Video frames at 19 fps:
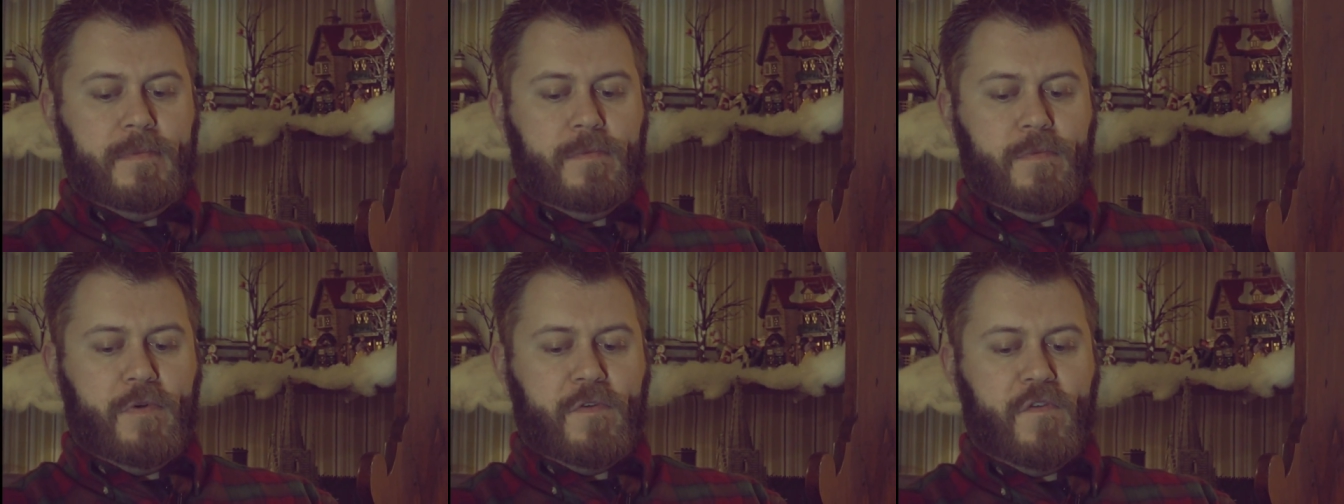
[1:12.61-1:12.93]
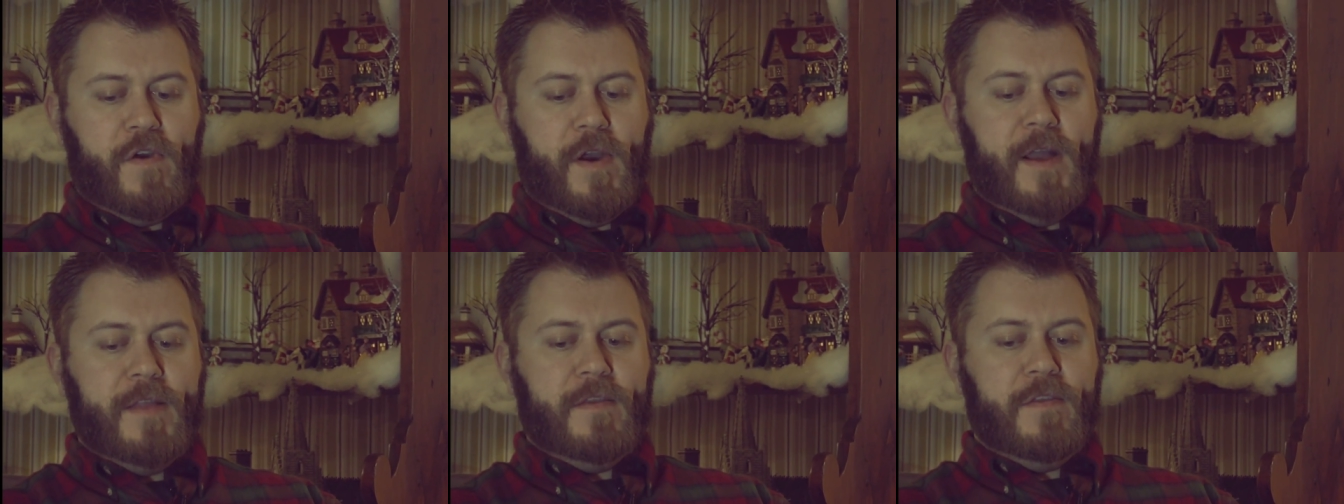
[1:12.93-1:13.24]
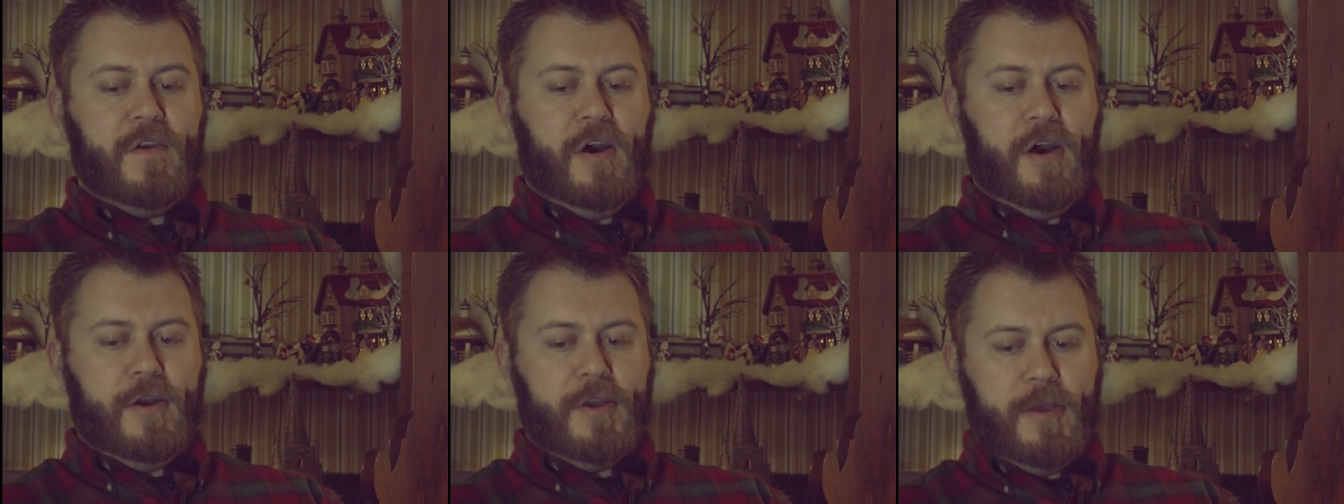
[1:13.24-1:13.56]
were trying to
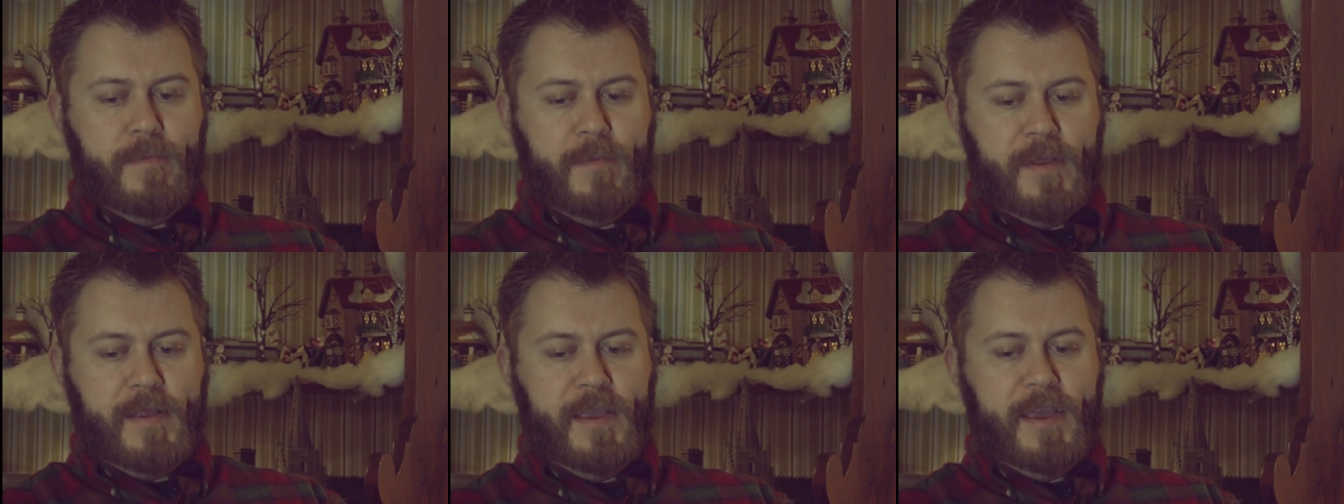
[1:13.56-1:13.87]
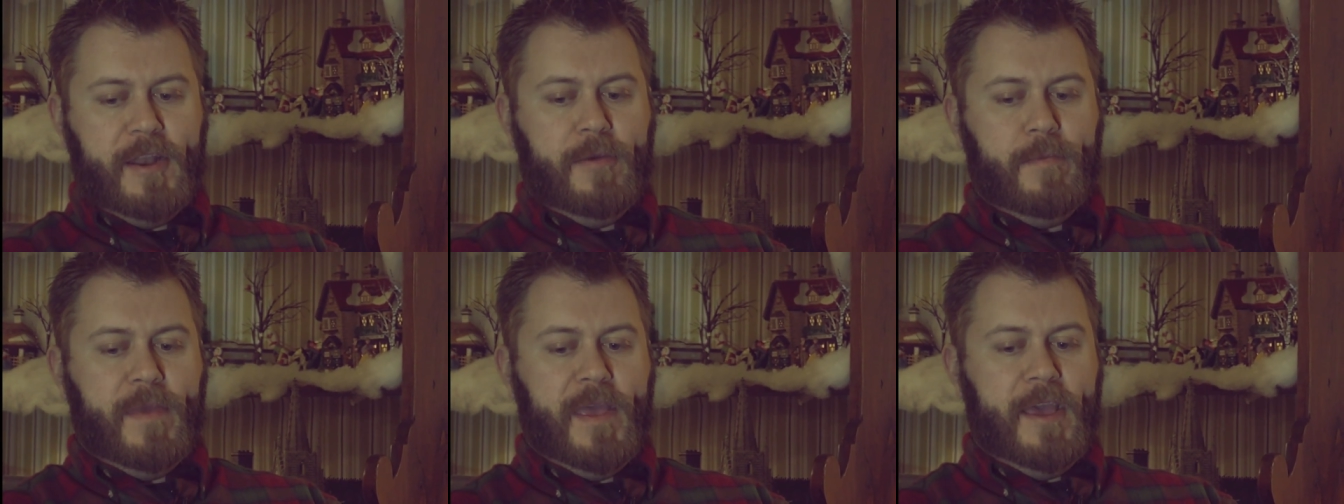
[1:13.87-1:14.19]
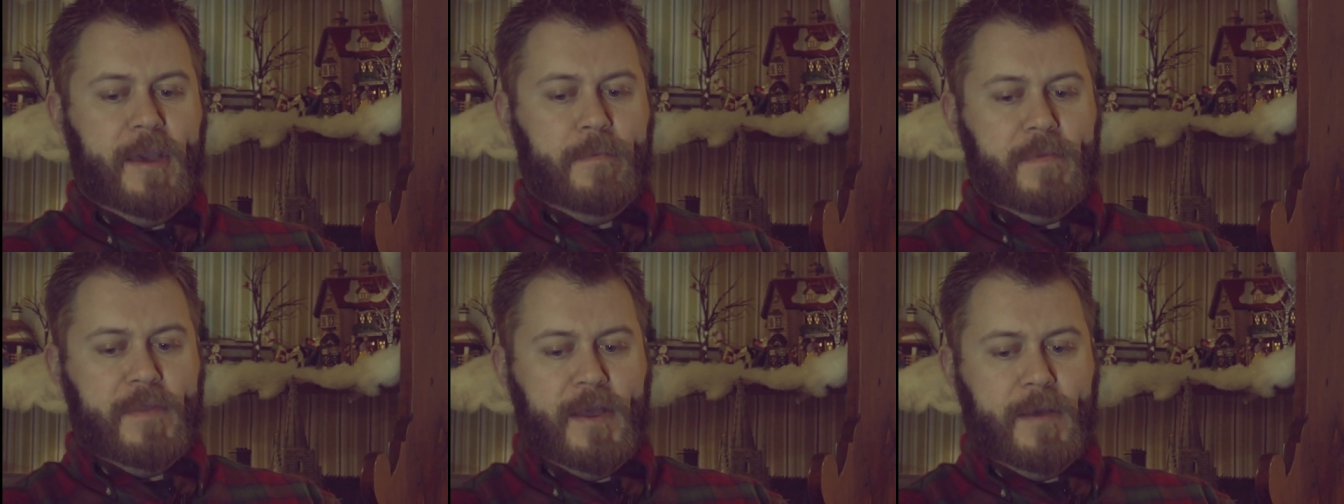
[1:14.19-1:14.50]
talk him and get him
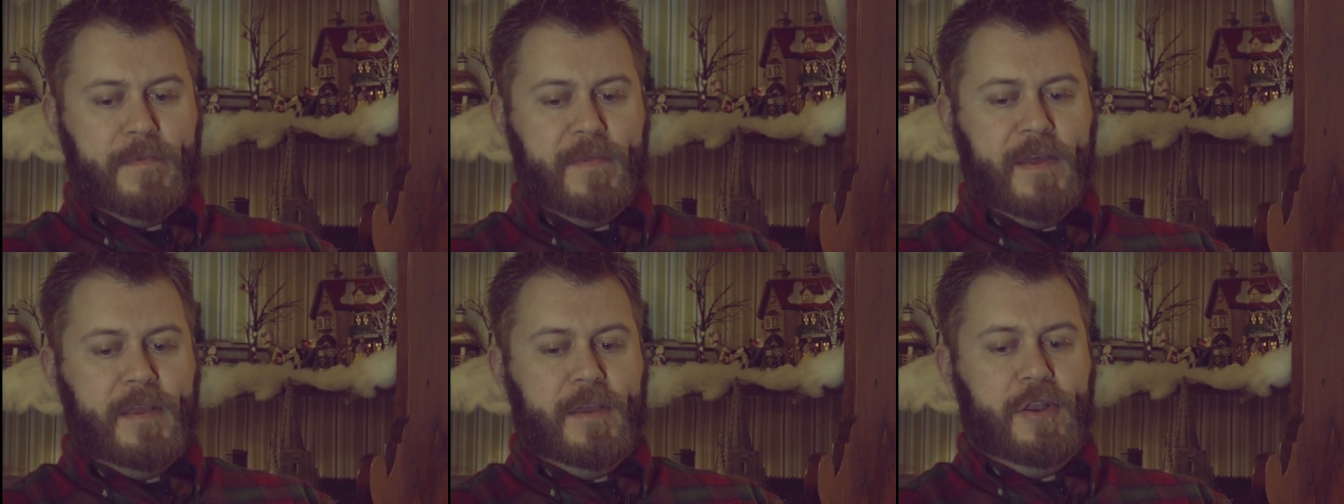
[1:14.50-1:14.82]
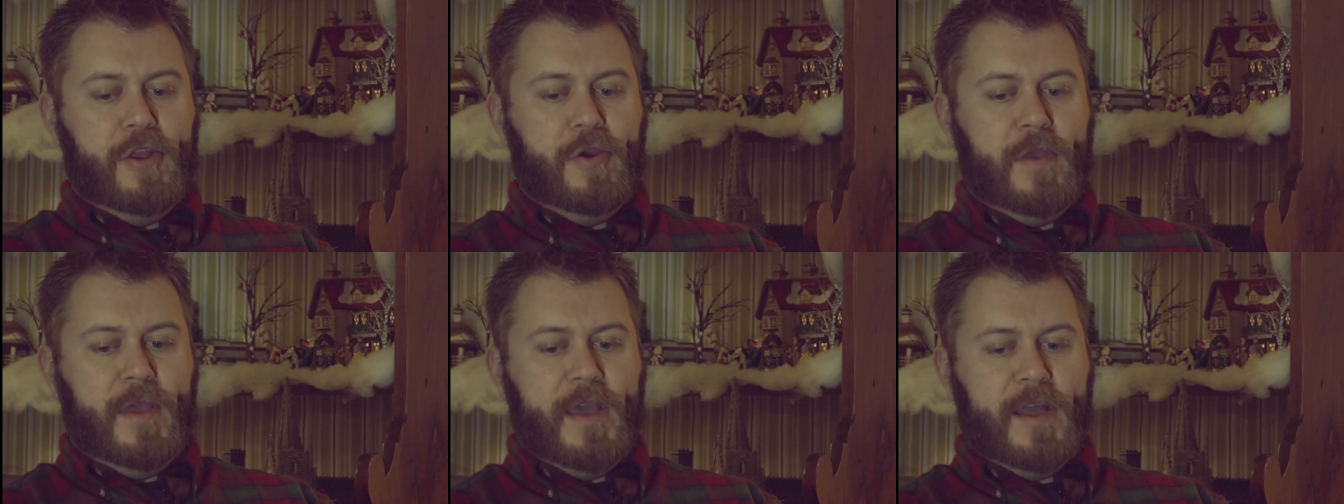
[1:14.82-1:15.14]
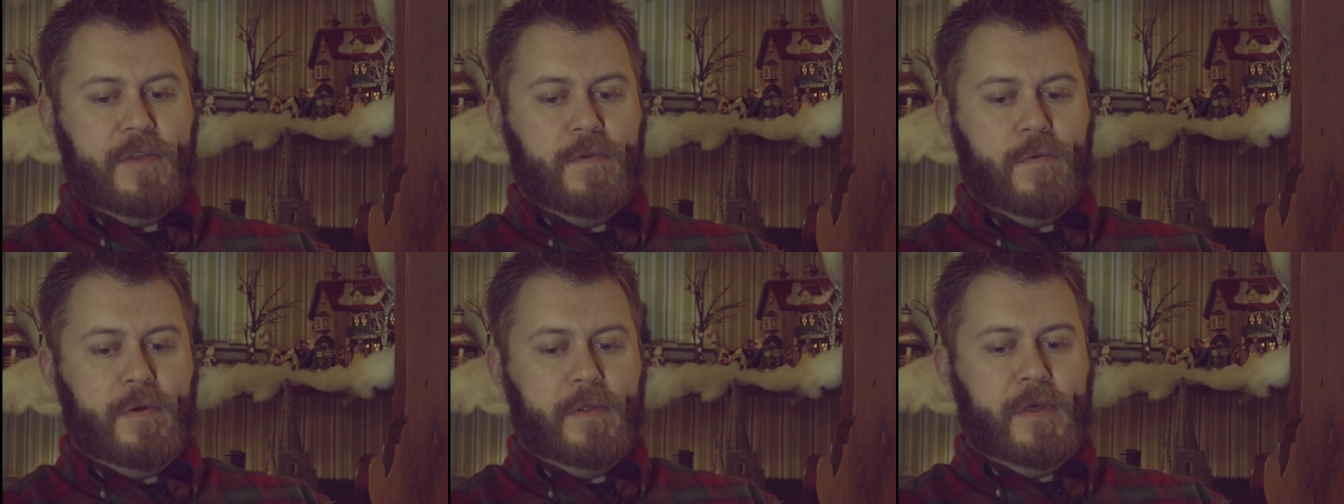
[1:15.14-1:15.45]
amped up that you know he
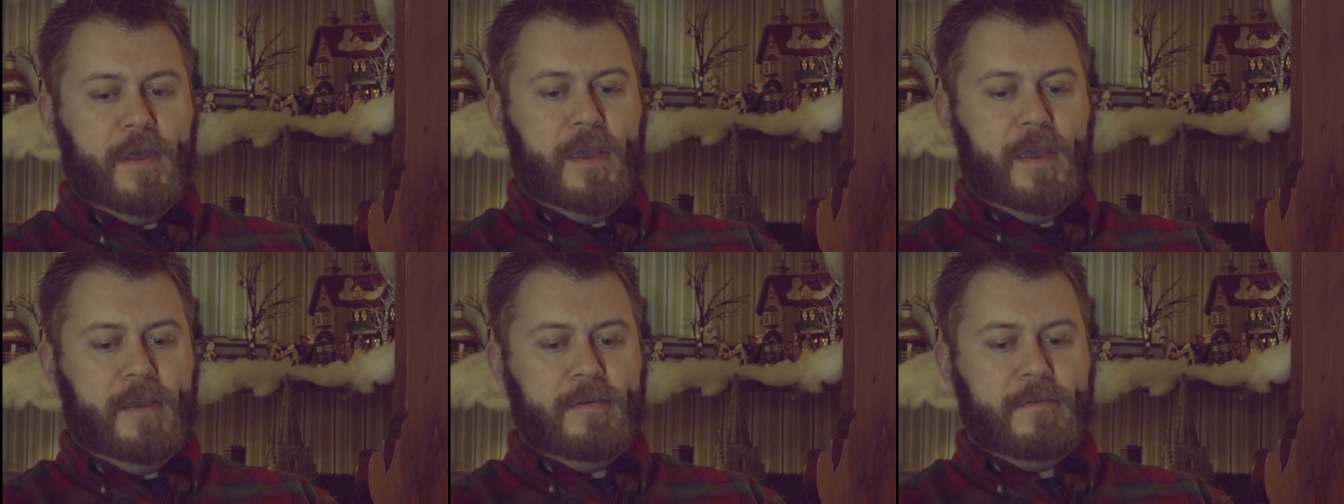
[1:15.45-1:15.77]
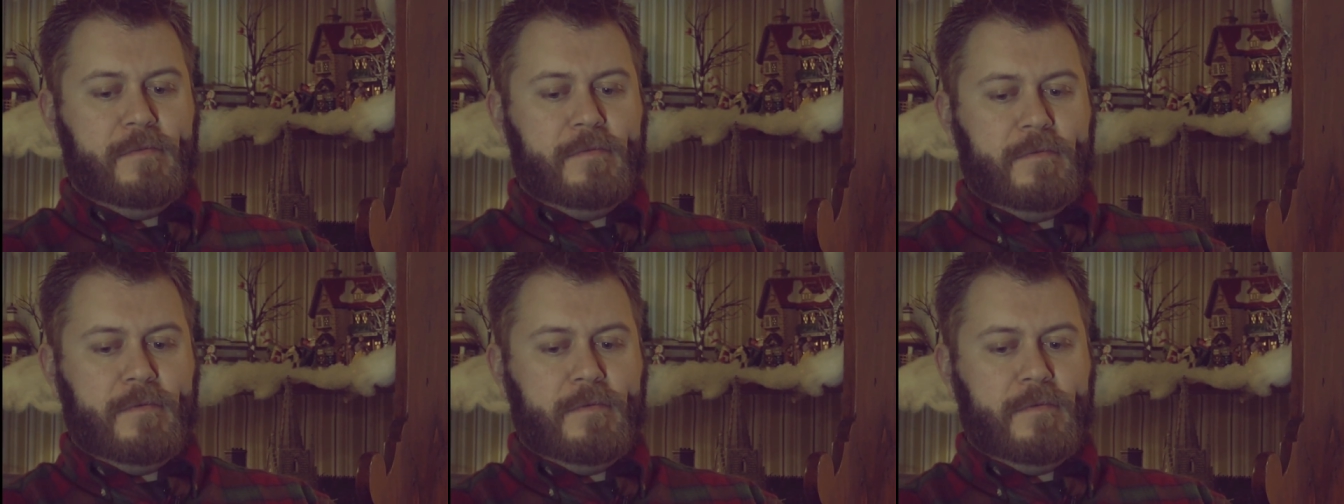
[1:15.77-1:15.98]
had to really